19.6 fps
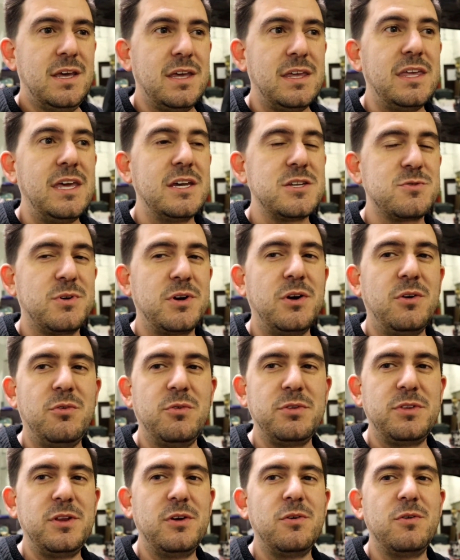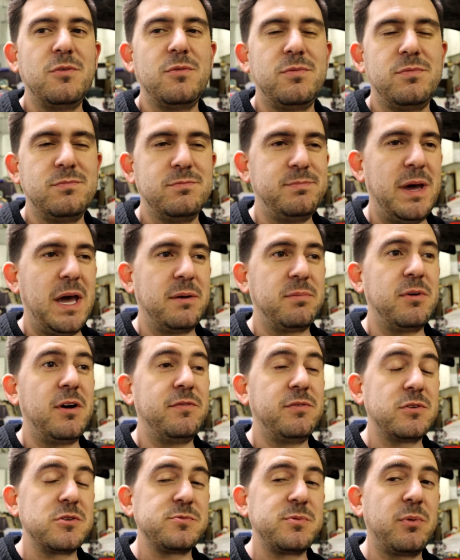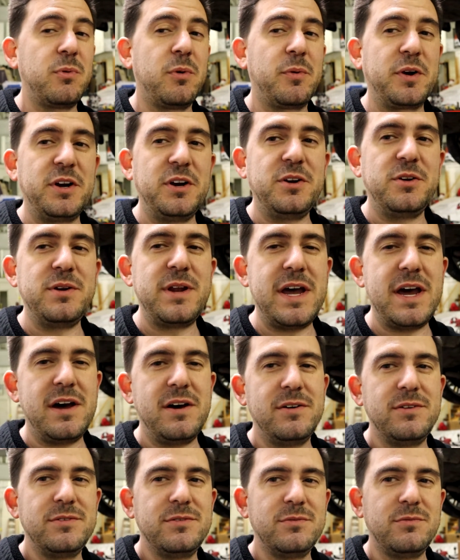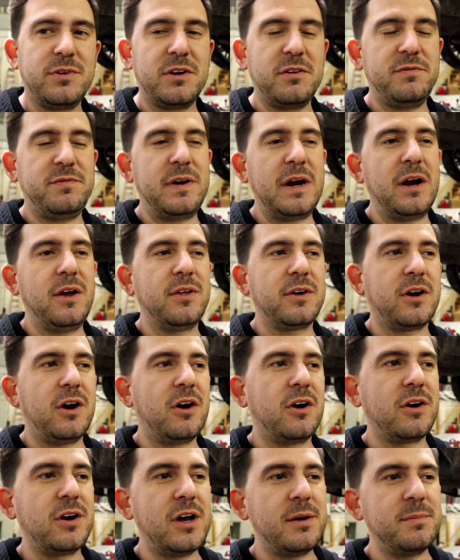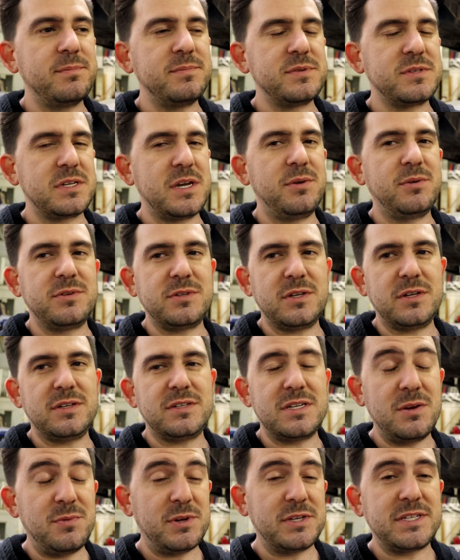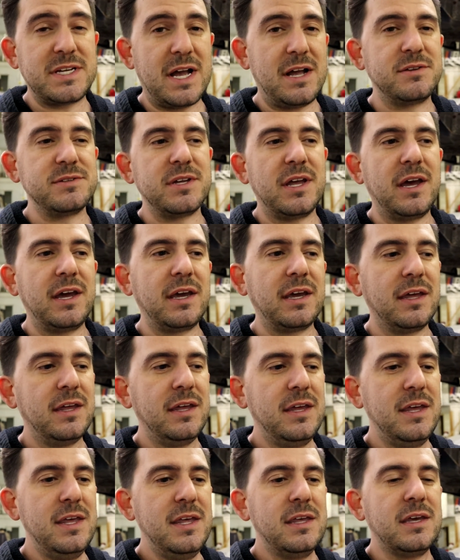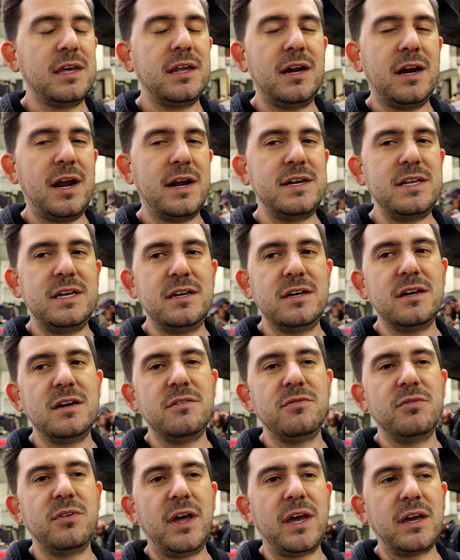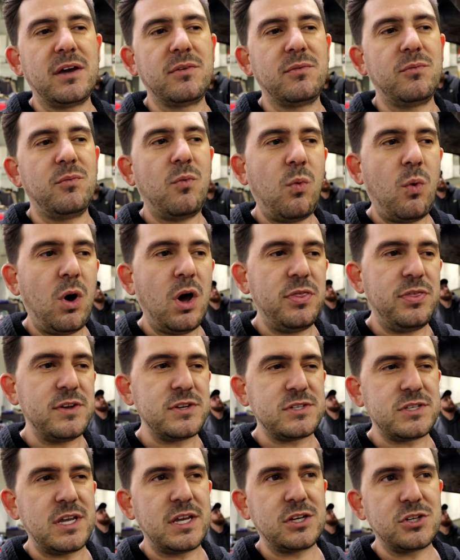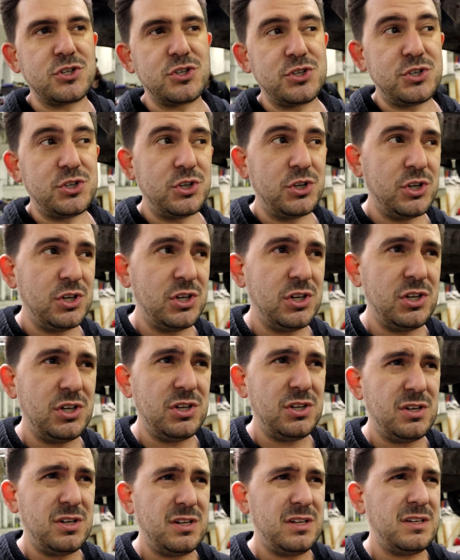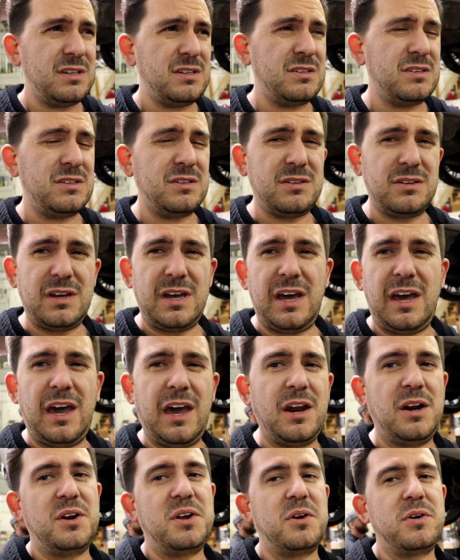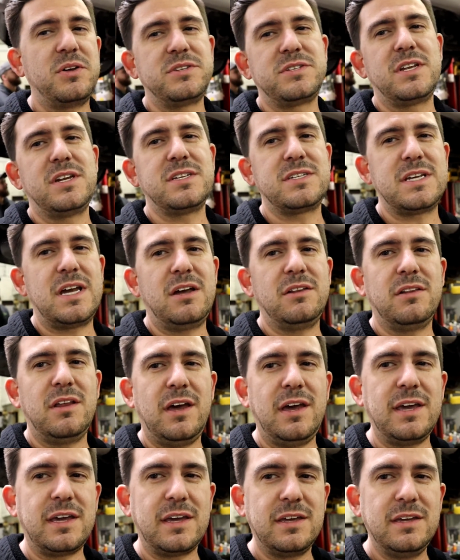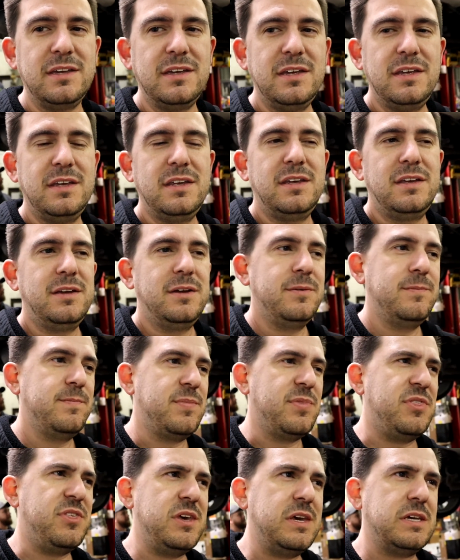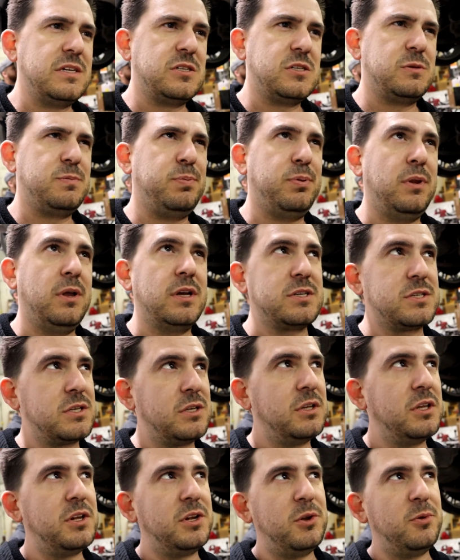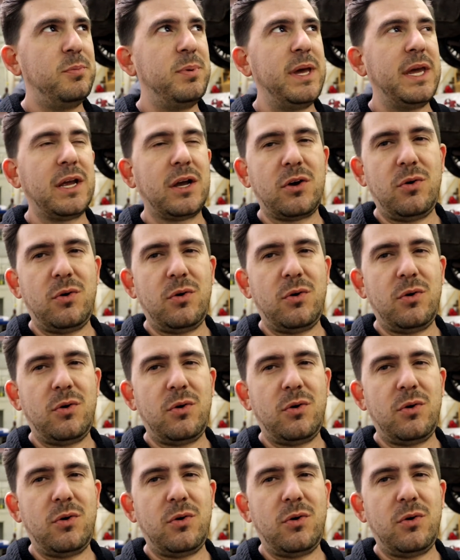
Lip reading: guess we're going with no back mufflers. But what we're going to do now, we're going to fire the car up, see what it sounds like, get an idea of like what this thing should, I don't know. It's going to sound like this plus a little bit